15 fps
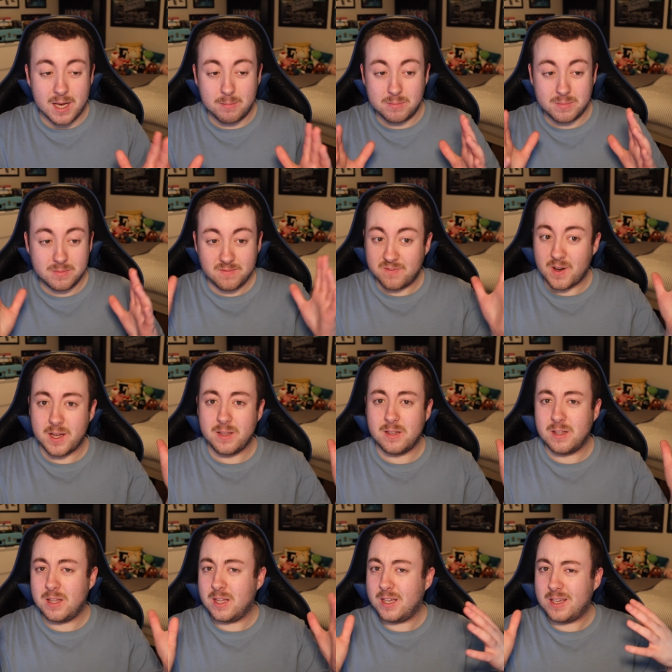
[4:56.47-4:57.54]
I'm
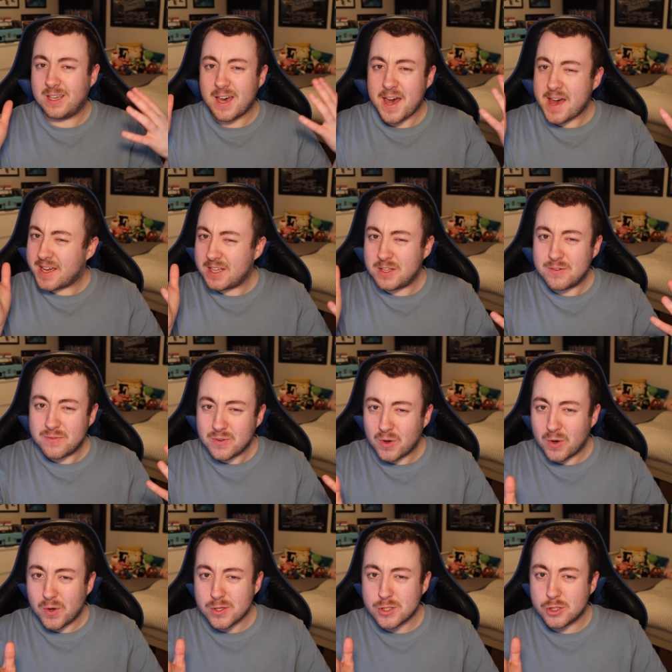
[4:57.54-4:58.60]
finally kind of
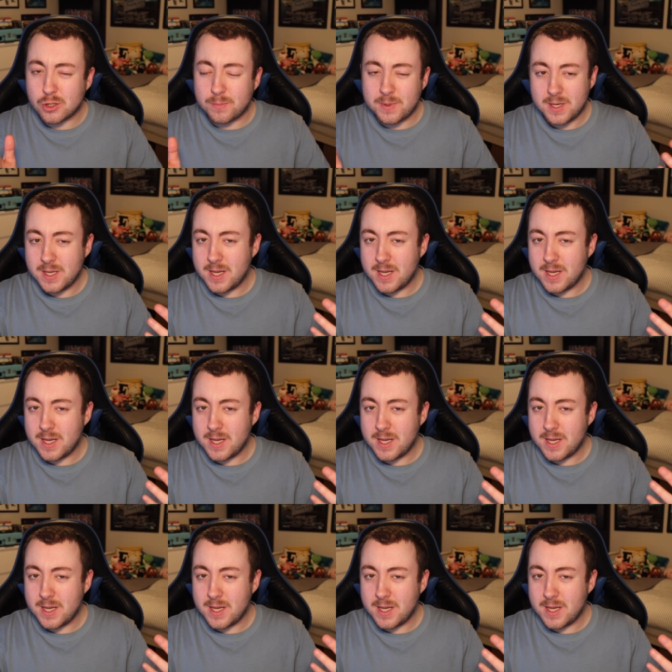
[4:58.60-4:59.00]
caught up.